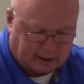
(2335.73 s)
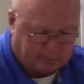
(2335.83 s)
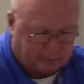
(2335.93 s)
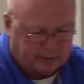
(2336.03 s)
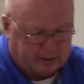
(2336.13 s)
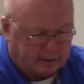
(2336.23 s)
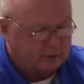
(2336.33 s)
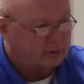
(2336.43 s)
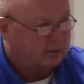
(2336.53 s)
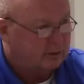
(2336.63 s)
a couple of
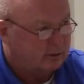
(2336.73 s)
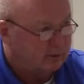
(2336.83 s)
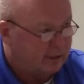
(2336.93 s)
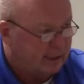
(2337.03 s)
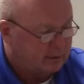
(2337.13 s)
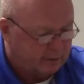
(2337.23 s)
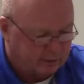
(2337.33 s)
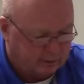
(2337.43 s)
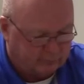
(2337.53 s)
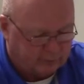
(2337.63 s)
reductions that you can actually
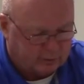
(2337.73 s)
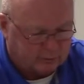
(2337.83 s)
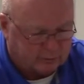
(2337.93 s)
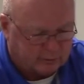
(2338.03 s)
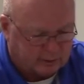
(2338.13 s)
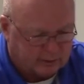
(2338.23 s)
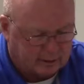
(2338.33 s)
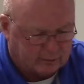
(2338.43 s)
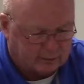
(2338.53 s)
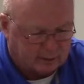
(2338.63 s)
do for neutral
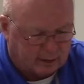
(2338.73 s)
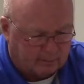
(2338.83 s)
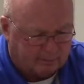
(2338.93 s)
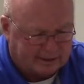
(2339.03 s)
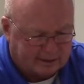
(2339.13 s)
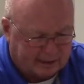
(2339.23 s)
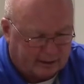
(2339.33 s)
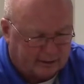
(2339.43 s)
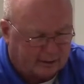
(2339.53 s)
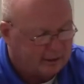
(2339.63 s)
conduction. Basic
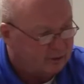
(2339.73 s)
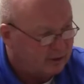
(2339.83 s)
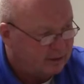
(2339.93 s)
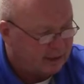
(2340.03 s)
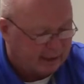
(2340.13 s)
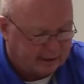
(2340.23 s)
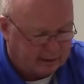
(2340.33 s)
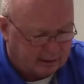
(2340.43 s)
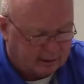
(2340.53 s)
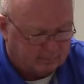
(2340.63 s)
calculation is A.
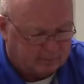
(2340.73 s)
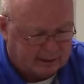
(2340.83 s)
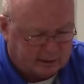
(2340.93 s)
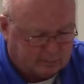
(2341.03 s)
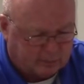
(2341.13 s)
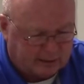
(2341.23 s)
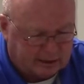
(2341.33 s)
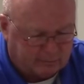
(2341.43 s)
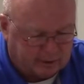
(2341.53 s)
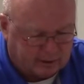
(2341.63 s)
B is
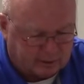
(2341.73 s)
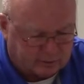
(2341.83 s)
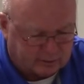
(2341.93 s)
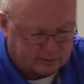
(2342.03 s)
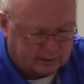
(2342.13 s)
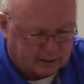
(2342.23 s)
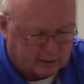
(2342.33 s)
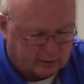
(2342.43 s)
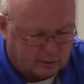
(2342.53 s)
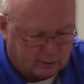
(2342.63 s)
permitted reductions.
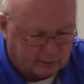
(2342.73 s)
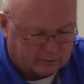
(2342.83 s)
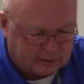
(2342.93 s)
You can do,